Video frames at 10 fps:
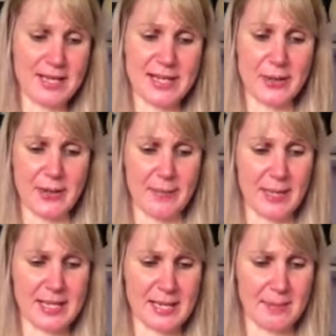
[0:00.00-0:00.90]
to them.
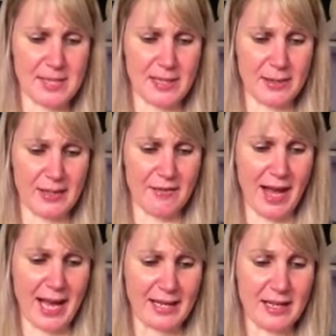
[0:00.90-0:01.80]
That's absolutely
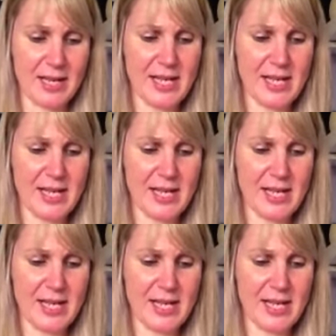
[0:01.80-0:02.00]
fine.